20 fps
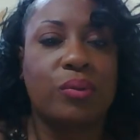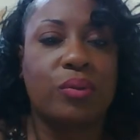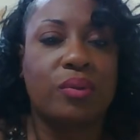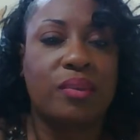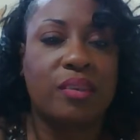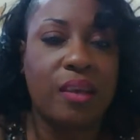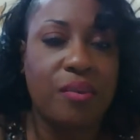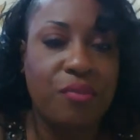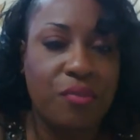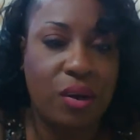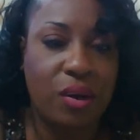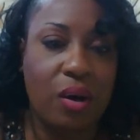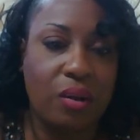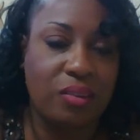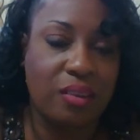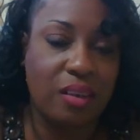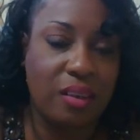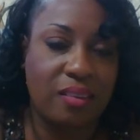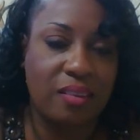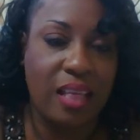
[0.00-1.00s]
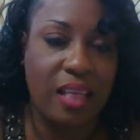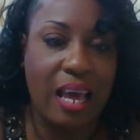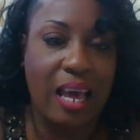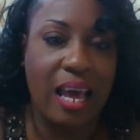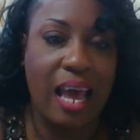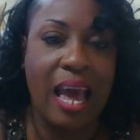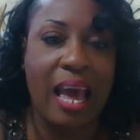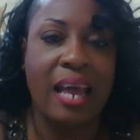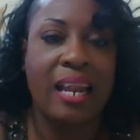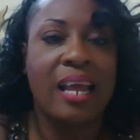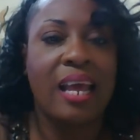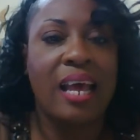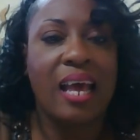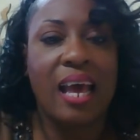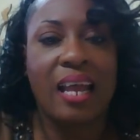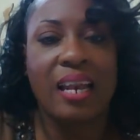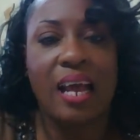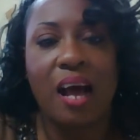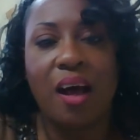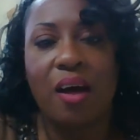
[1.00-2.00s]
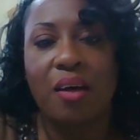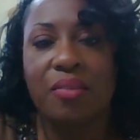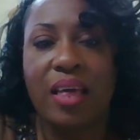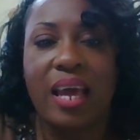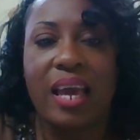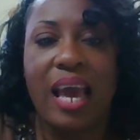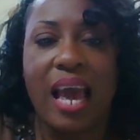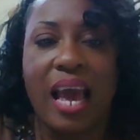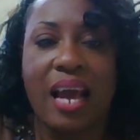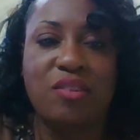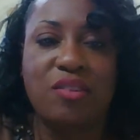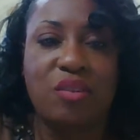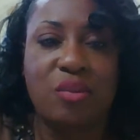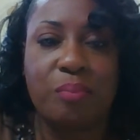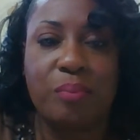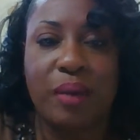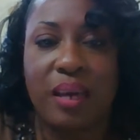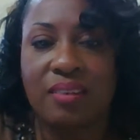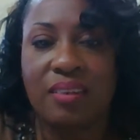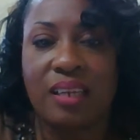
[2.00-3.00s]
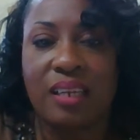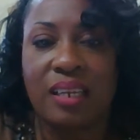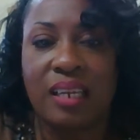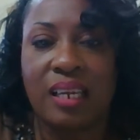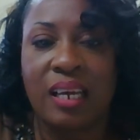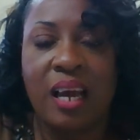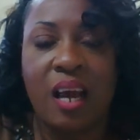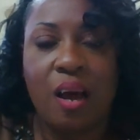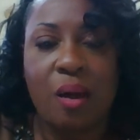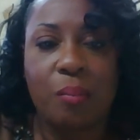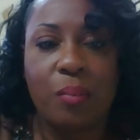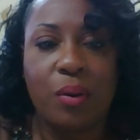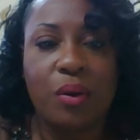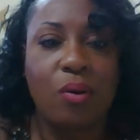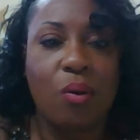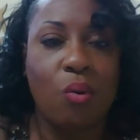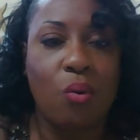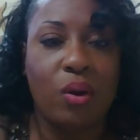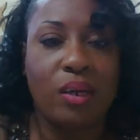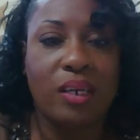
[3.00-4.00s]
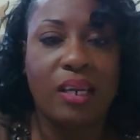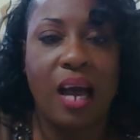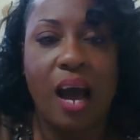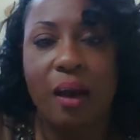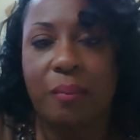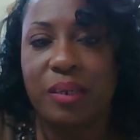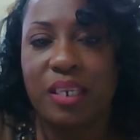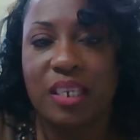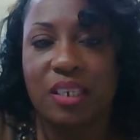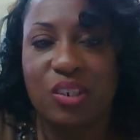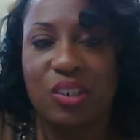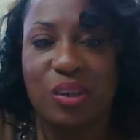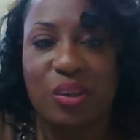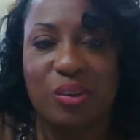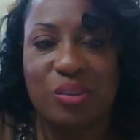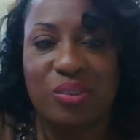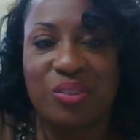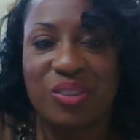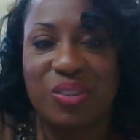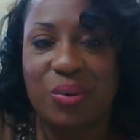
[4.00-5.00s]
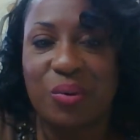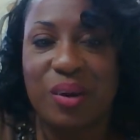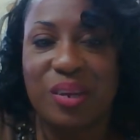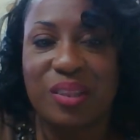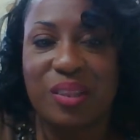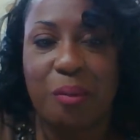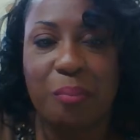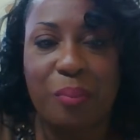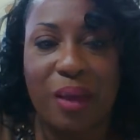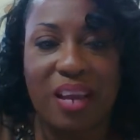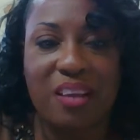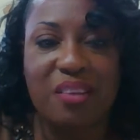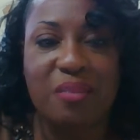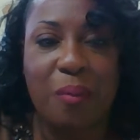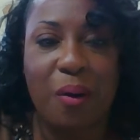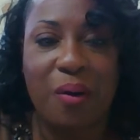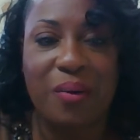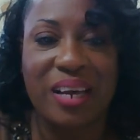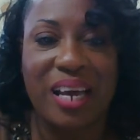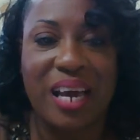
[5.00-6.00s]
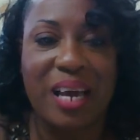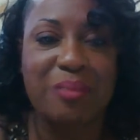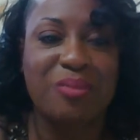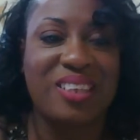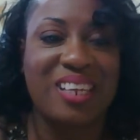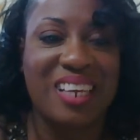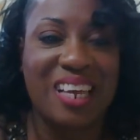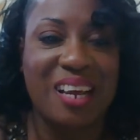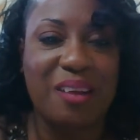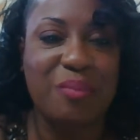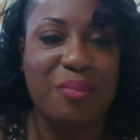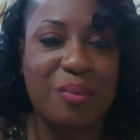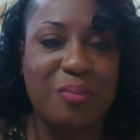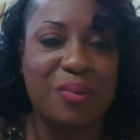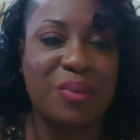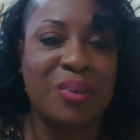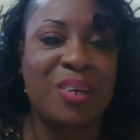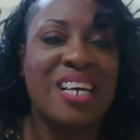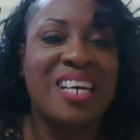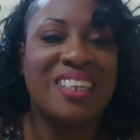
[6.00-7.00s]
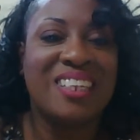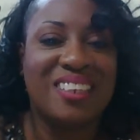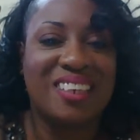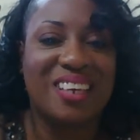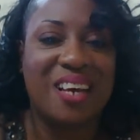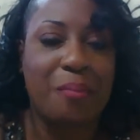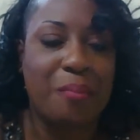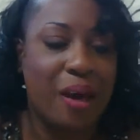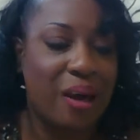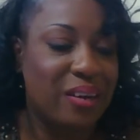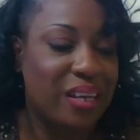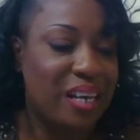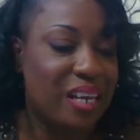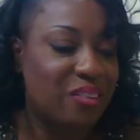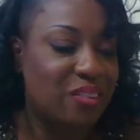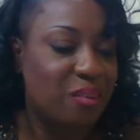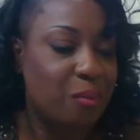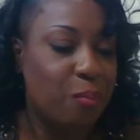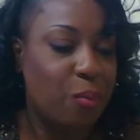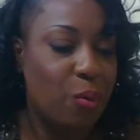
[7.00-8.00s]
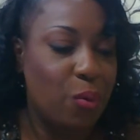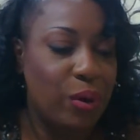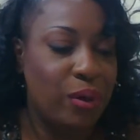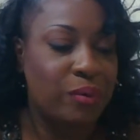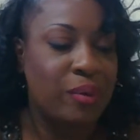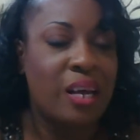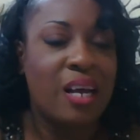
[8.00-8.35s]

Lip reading: difficulties they had and how they had to basically put on comedy shows during their baseball games to get people to come out and support.